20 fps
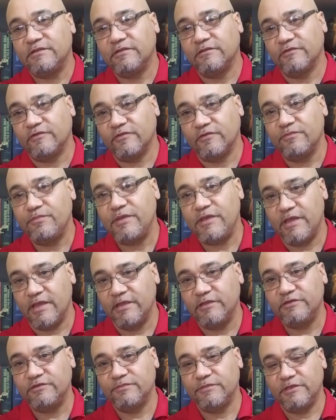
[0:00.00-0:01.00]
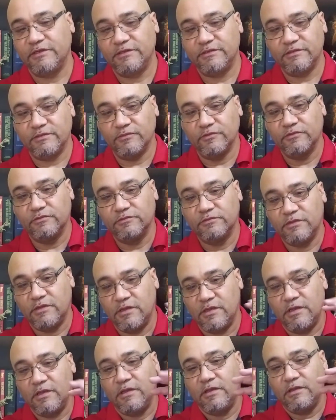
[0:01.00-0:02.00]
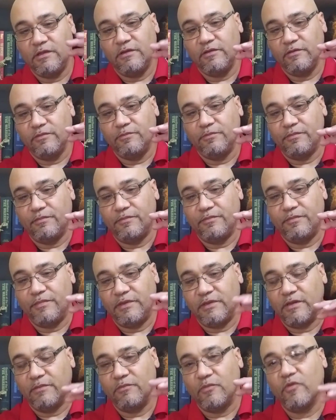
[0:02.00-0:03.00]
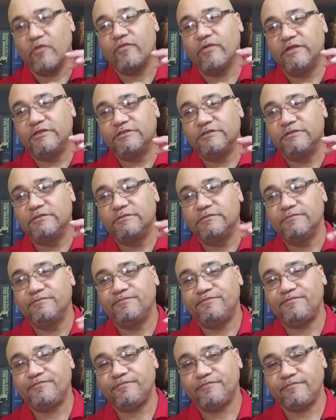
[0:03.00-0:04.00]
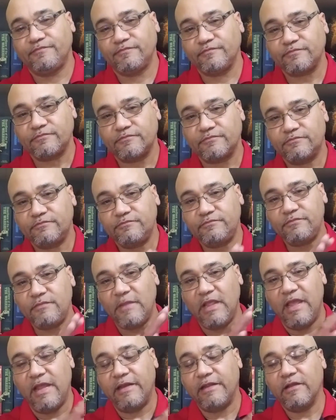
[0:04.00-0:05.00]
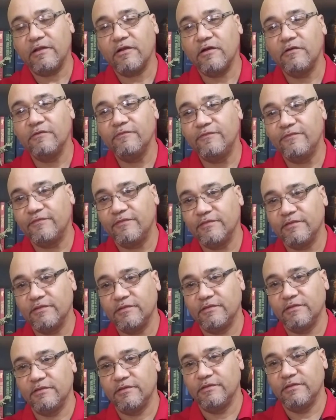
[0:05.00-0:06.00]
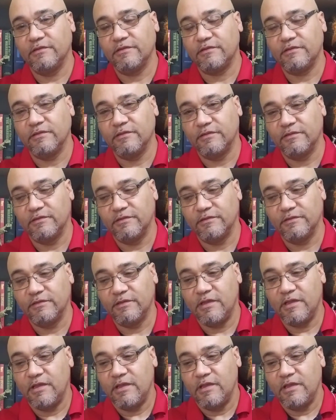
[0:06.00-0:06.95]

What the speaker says: at a certain pH, meaning it will become more rigid and engulf the